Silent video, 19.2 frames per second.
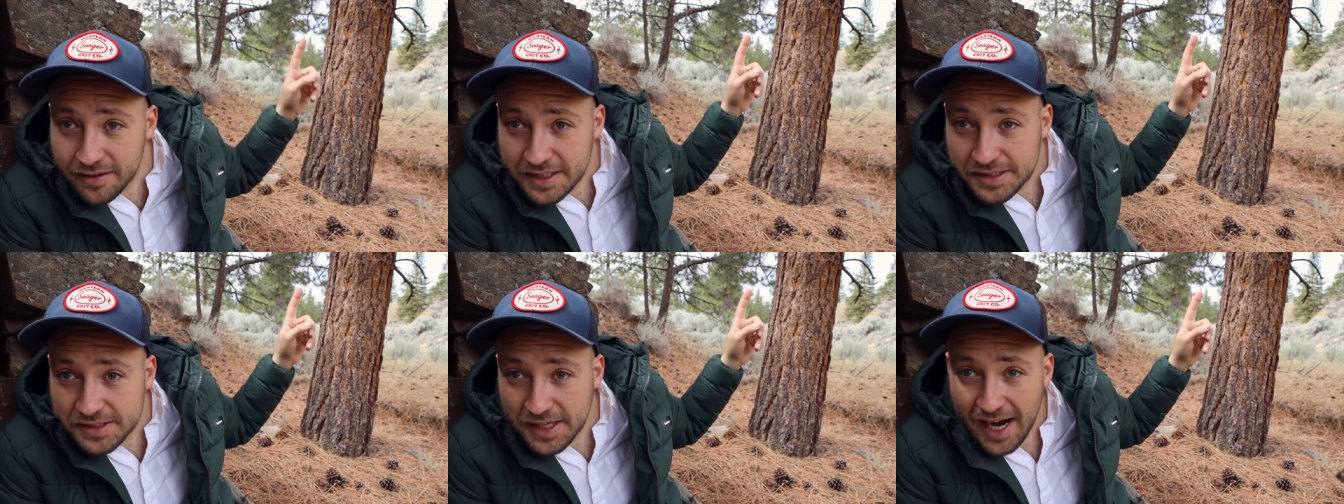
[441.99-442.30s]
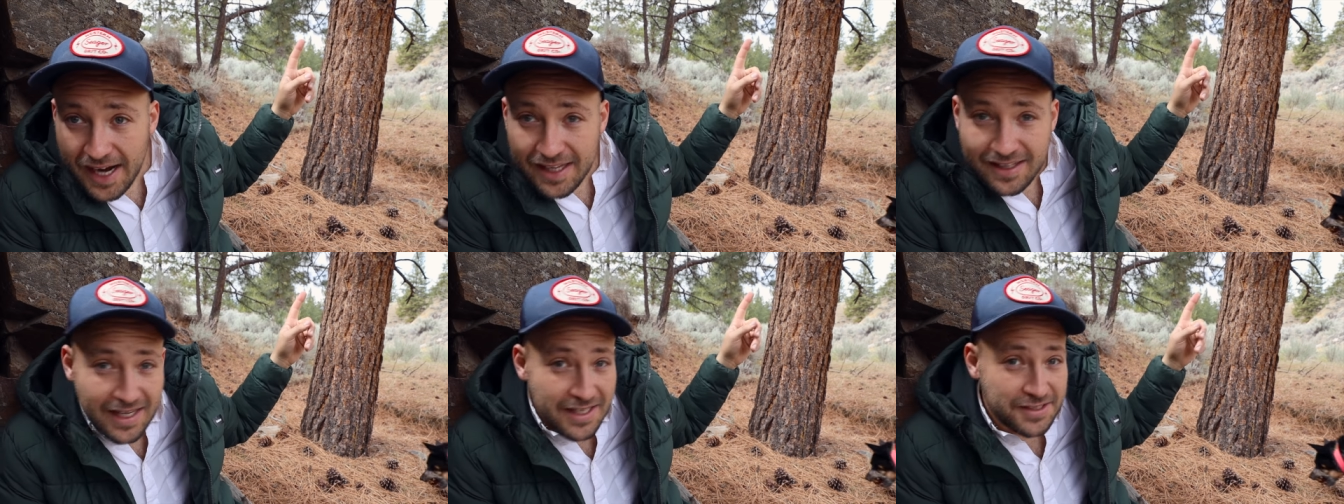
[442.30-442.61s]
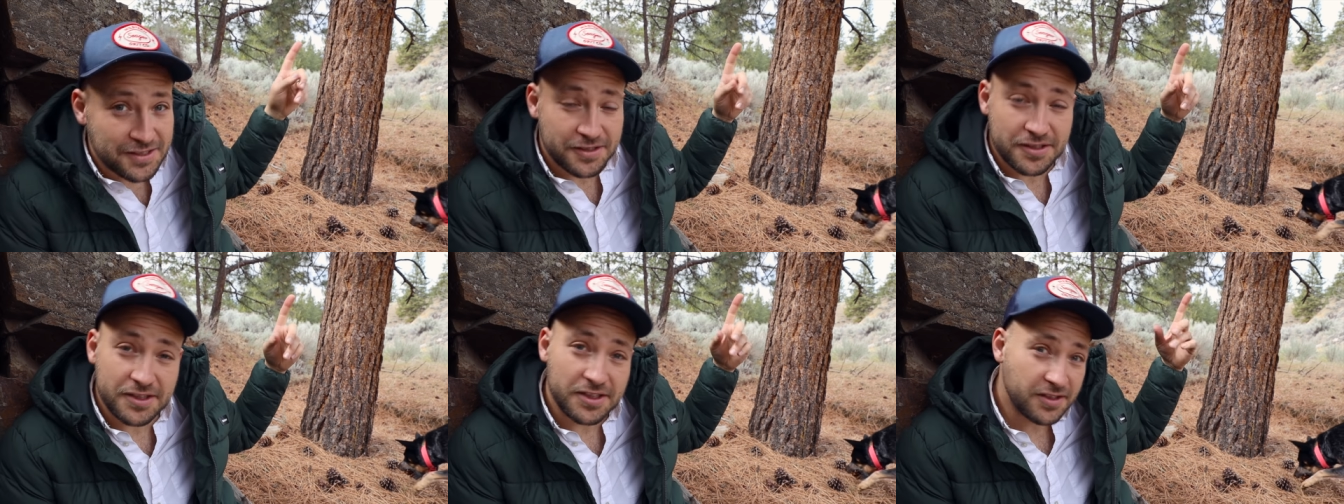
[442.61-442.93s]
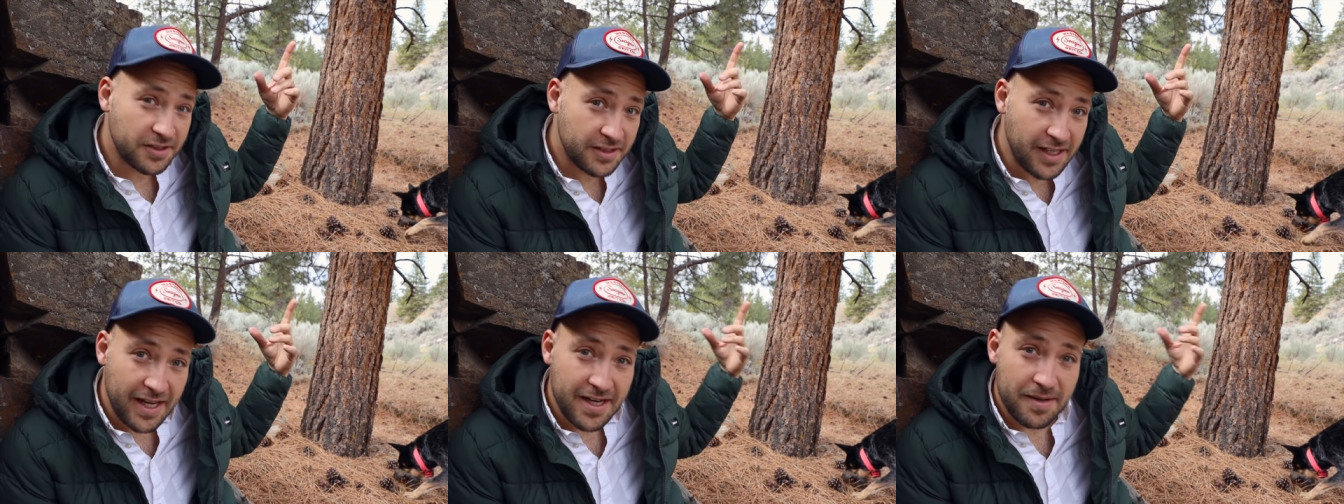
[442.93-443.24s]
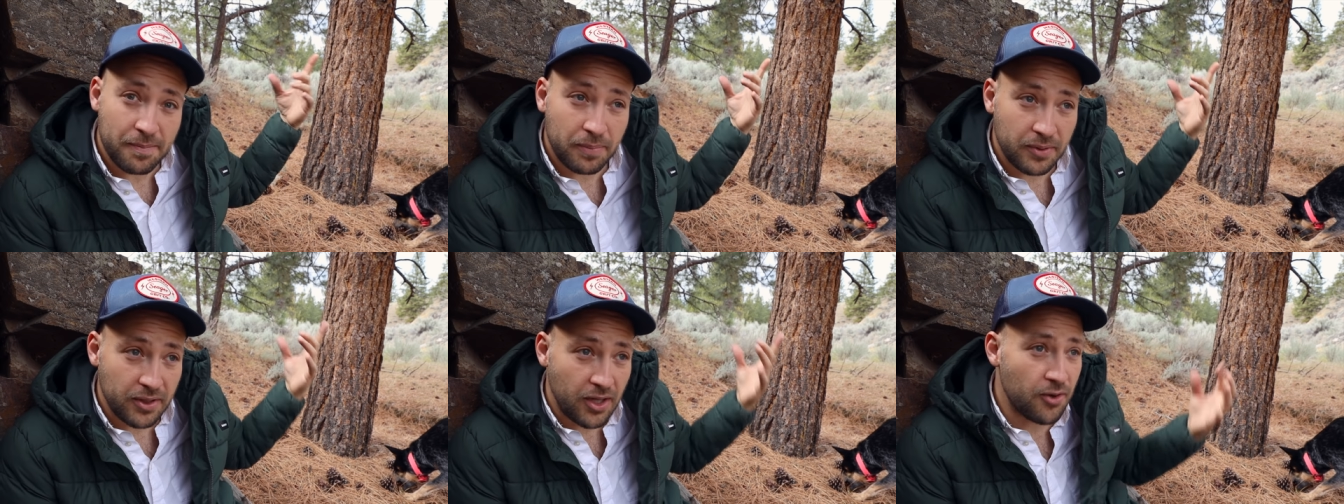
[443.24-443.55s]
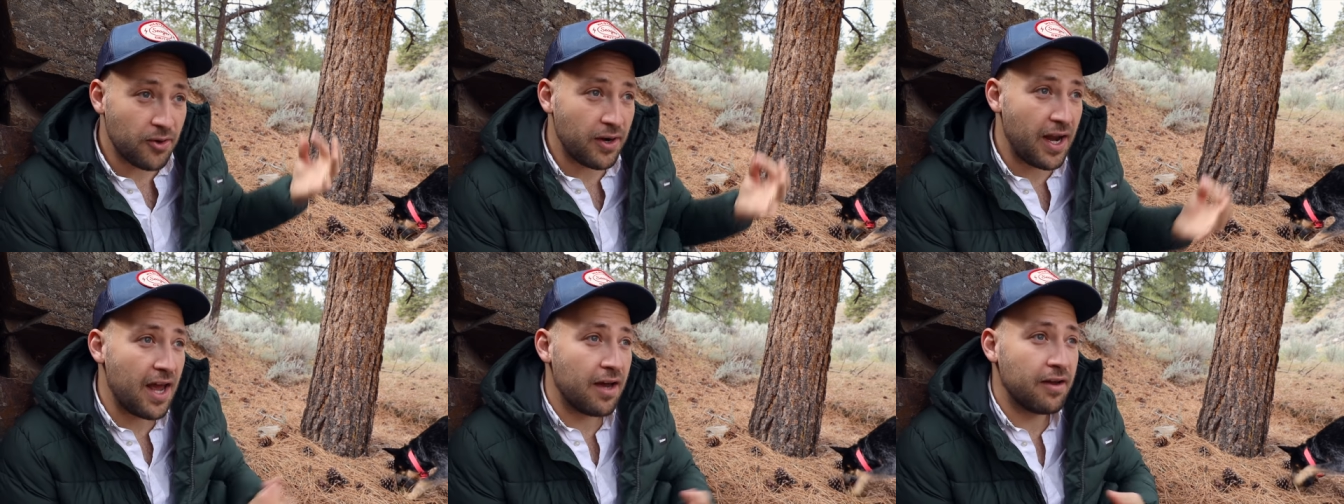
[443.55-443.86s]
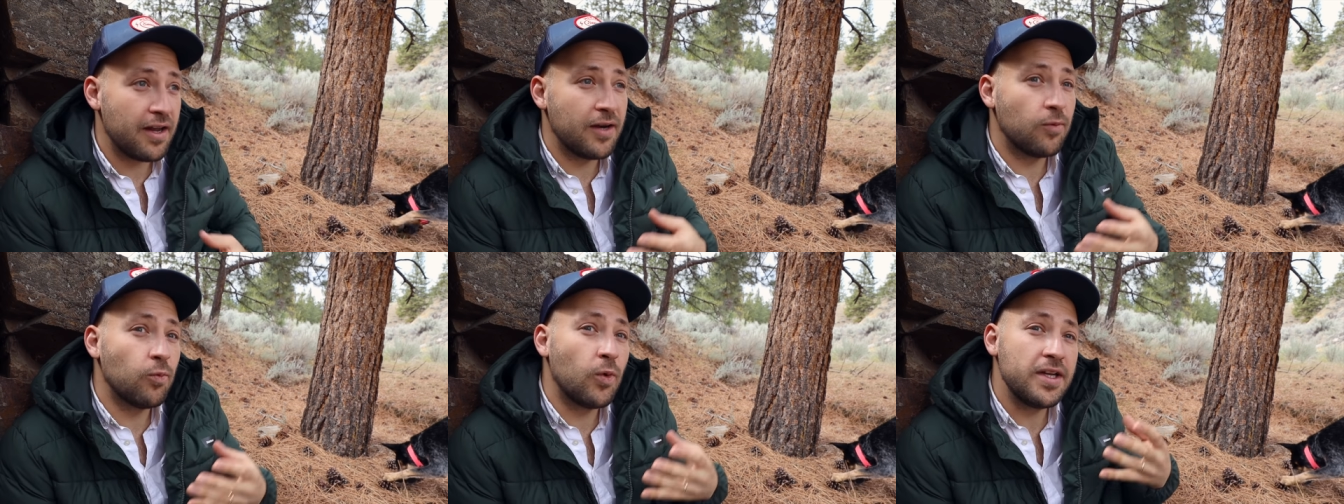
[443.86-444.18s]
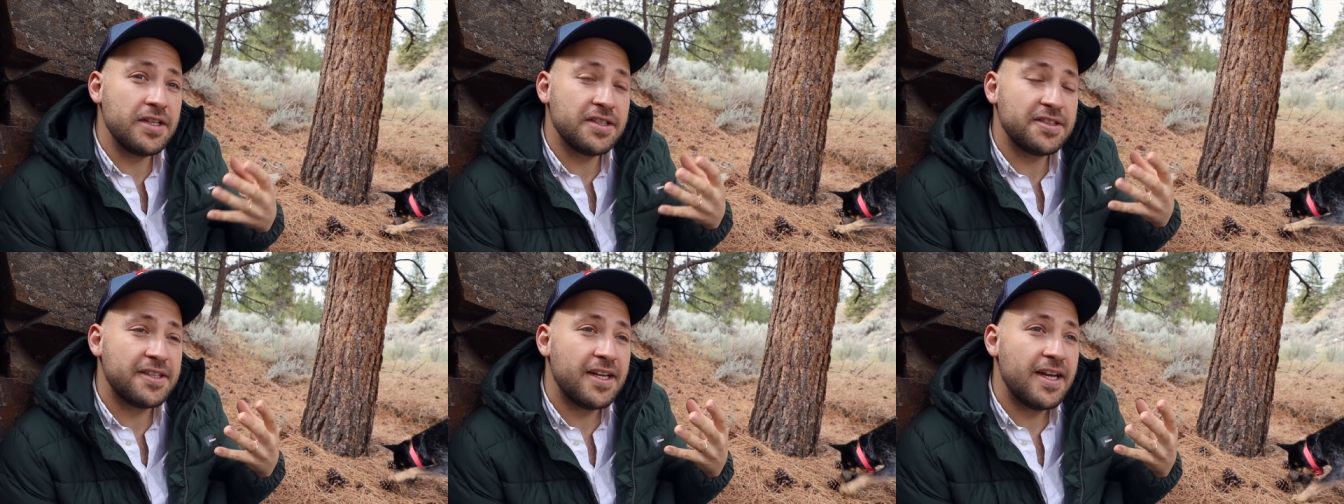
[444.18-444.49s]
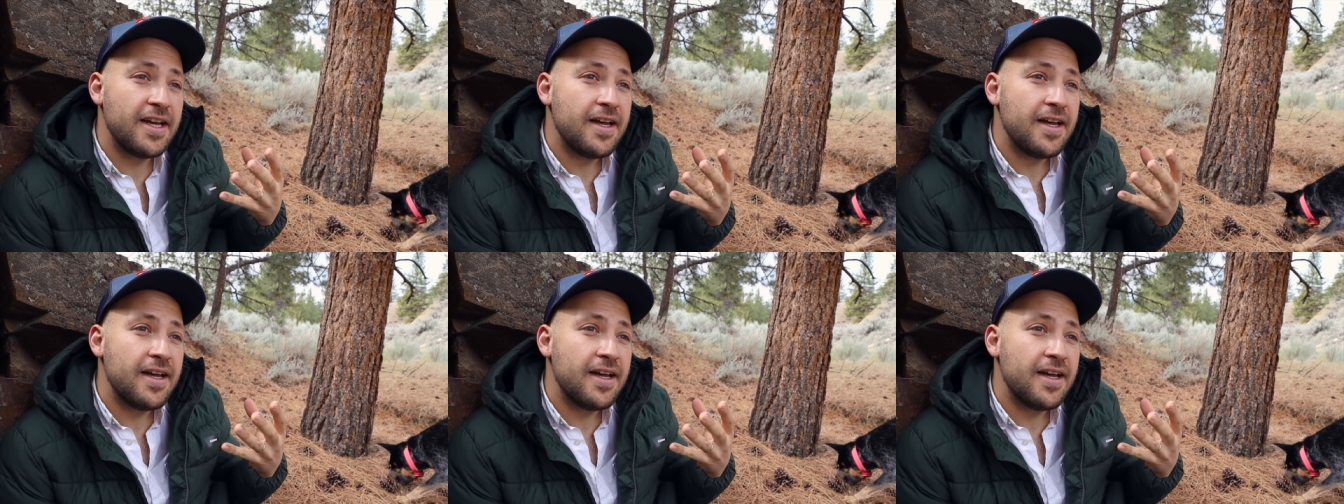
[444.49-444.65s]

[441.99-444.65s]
these highlights are just kind of blown out. And once